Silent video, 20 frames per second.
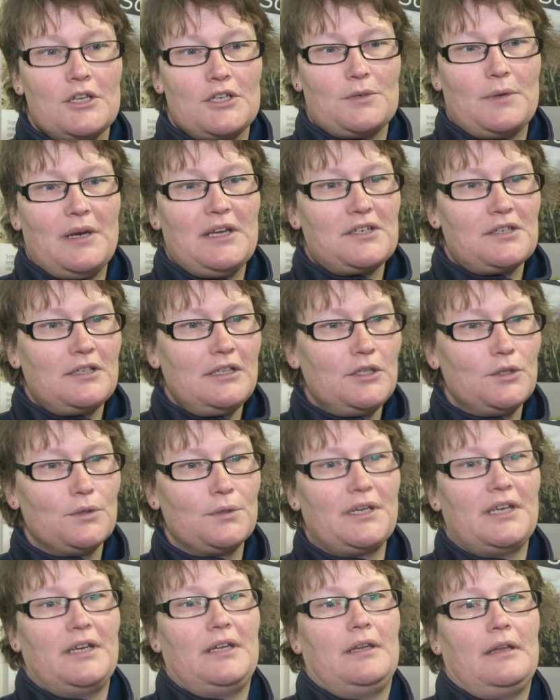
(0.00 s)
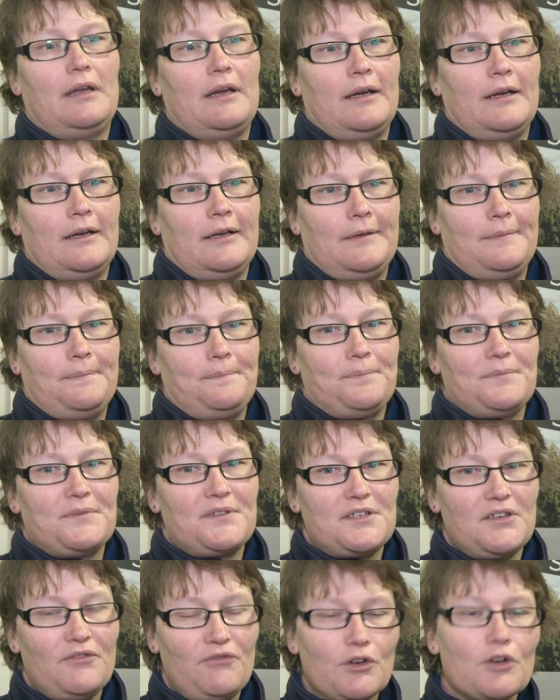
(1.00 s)
to actually look at
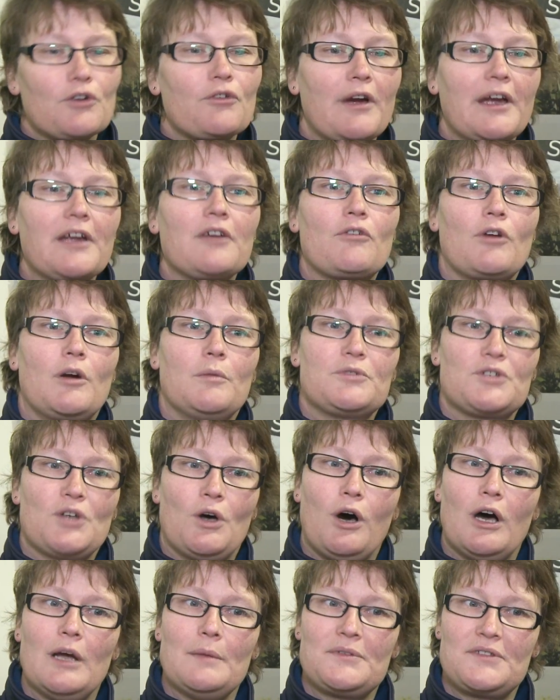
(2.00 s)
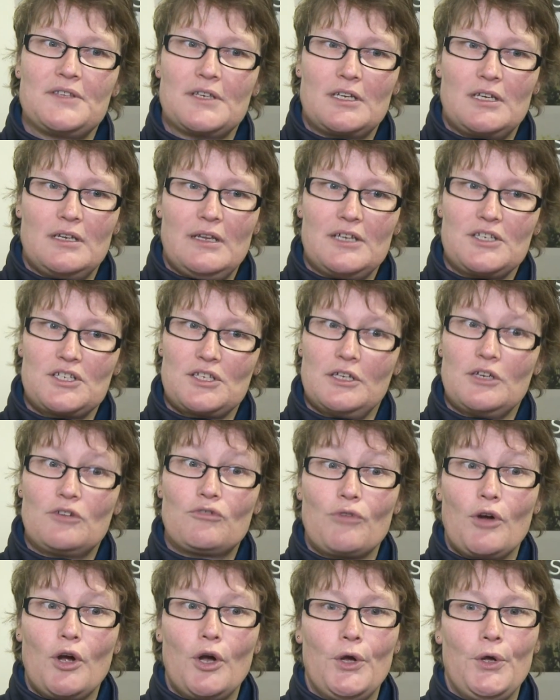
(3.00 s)
different grain crop types that can actually
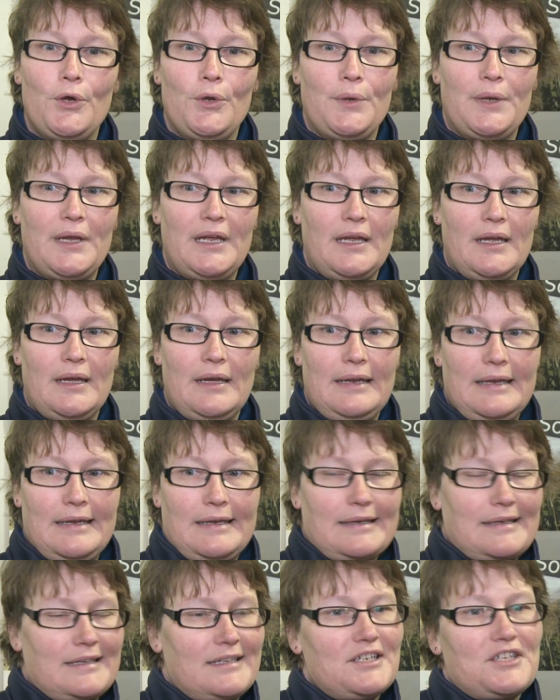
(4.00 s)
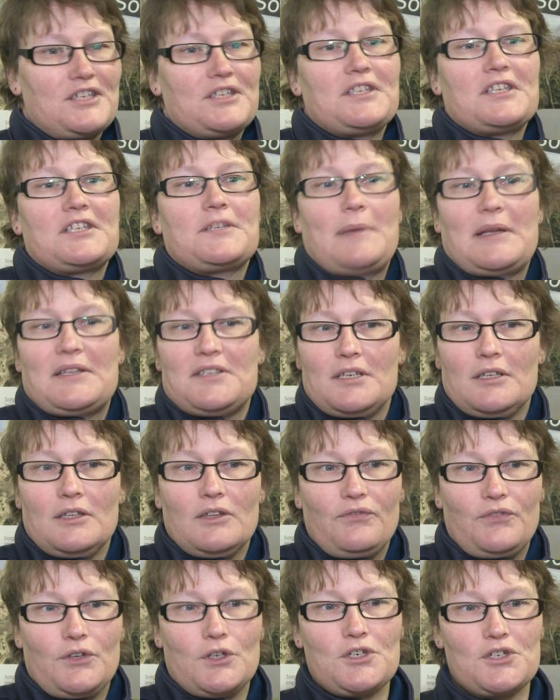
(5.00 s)
grow in conditions expected in
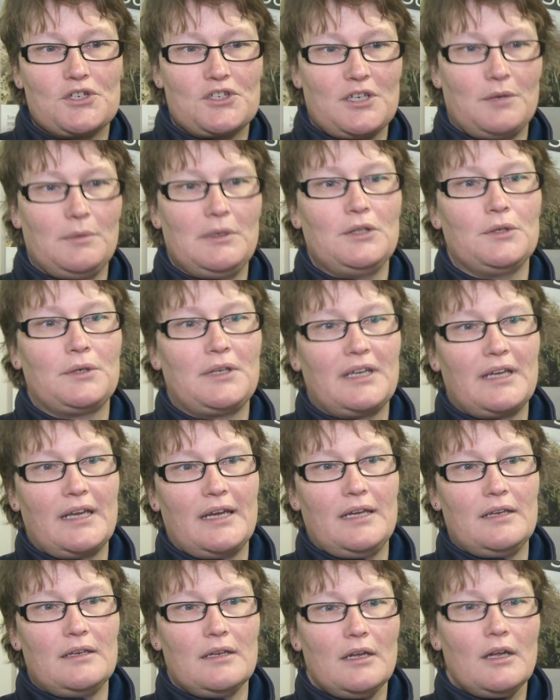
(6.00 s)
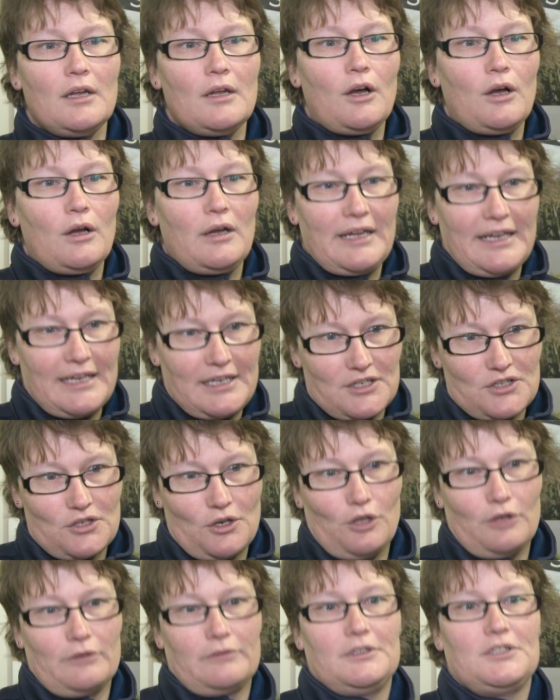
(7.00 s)
the future. So we're looking at heat
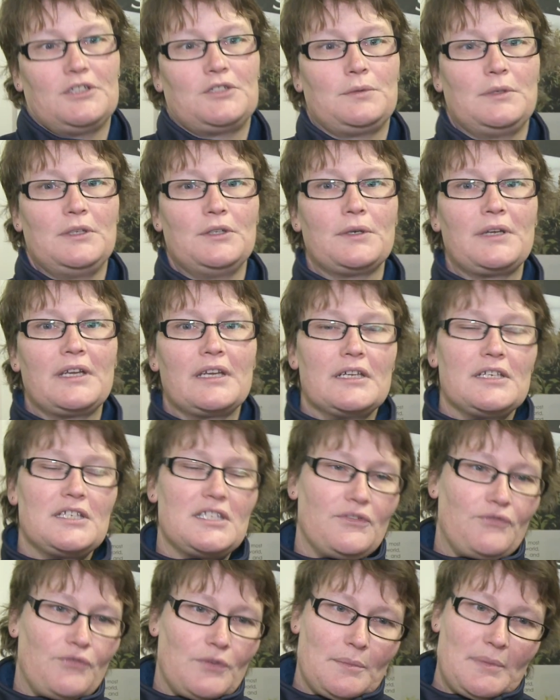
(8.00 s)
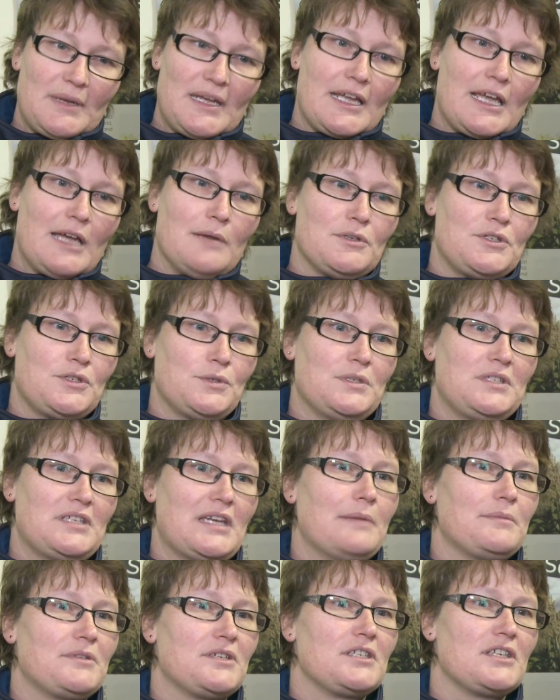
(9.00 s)
tolerance, we're looking at being able to
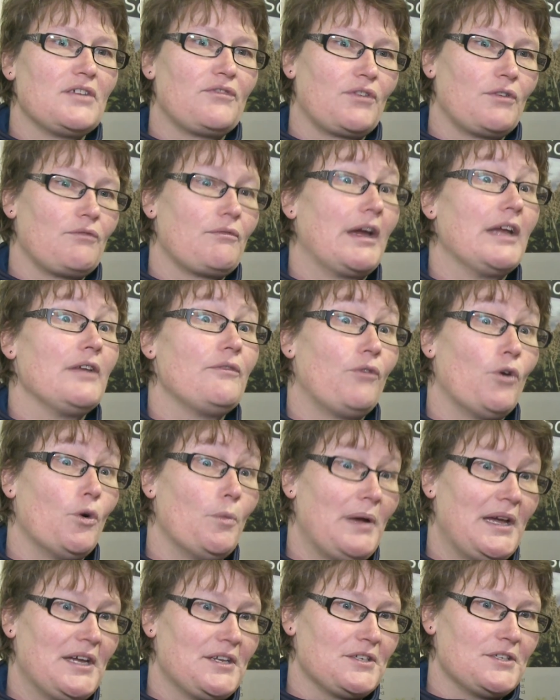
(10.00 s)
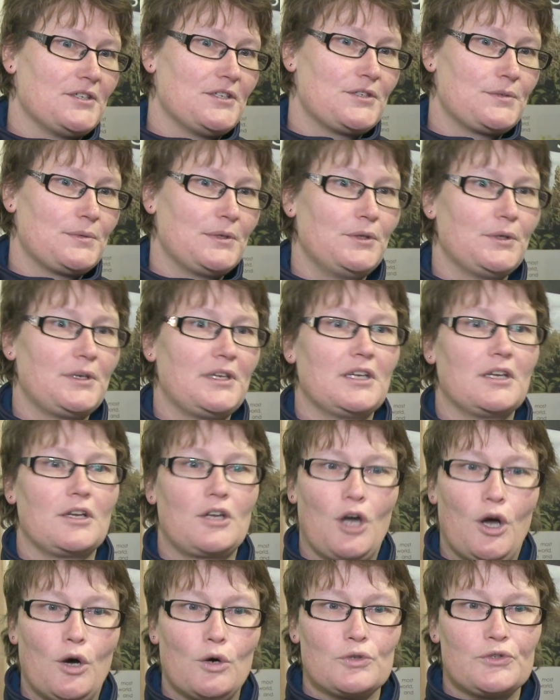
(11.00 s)
adapt to different rainfall patterns, we're looking
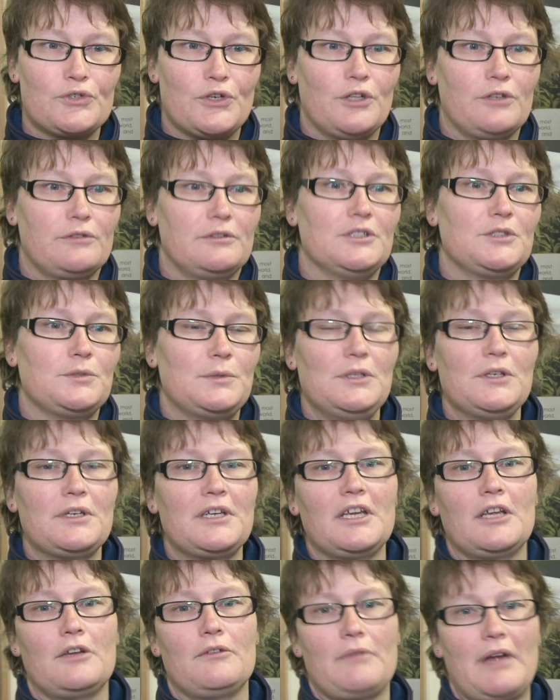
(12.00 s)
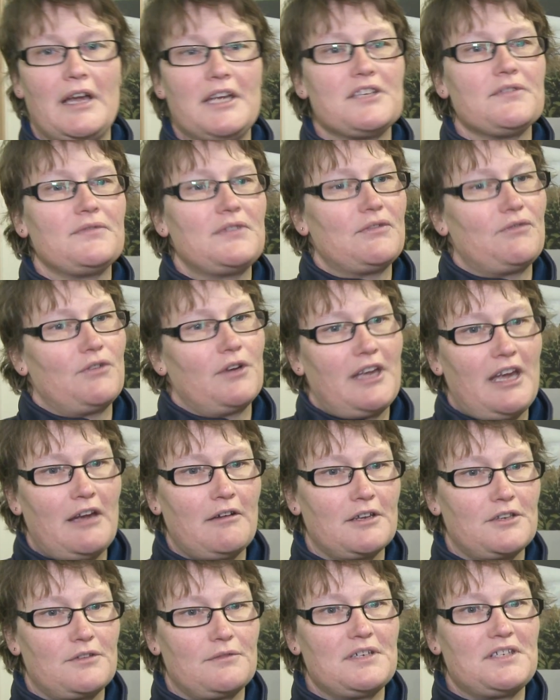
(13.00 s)
at cold tolerance, we're looking at a range of different
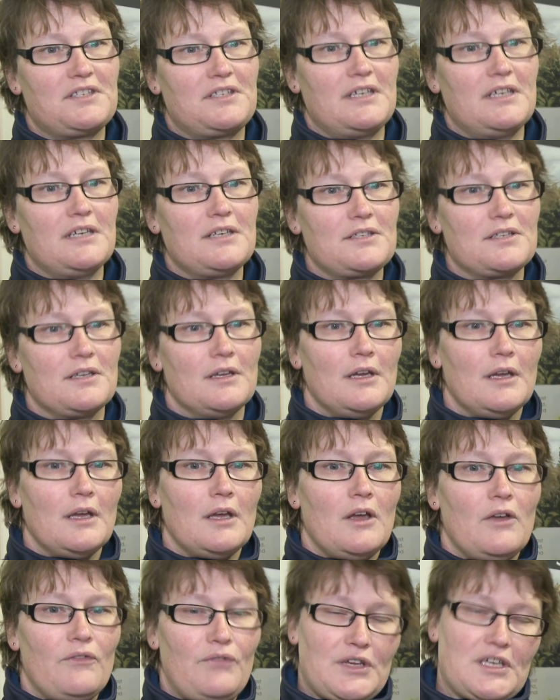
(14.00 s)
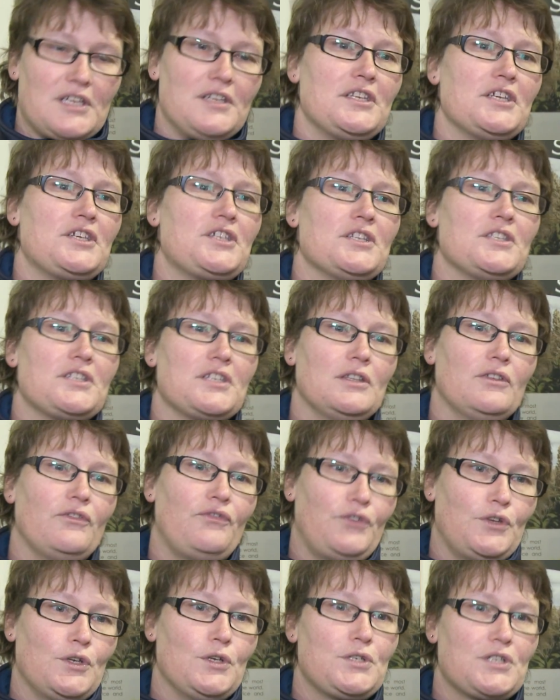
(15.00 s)
characteristics for conditions in the
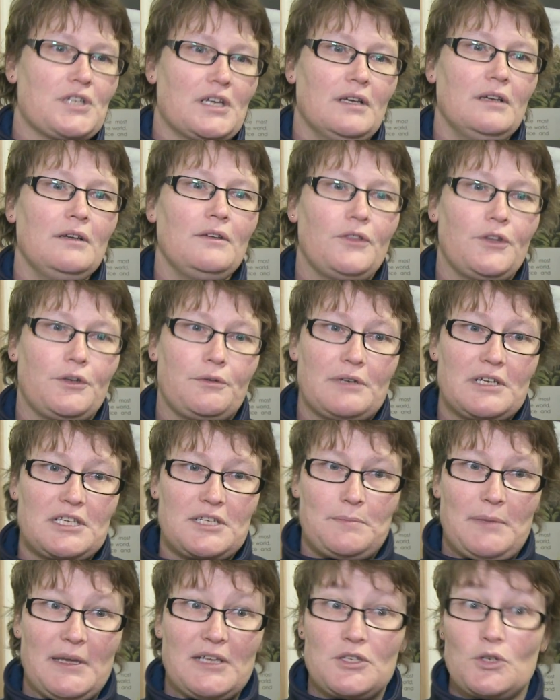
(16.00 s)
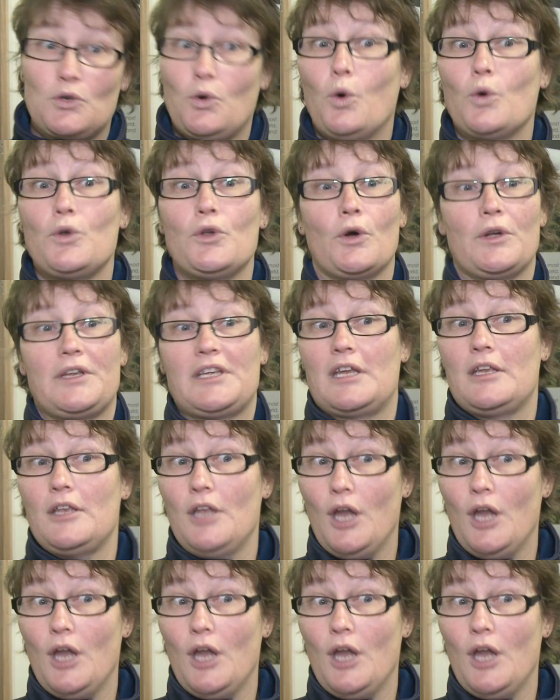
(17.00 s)
future that are expected or not yet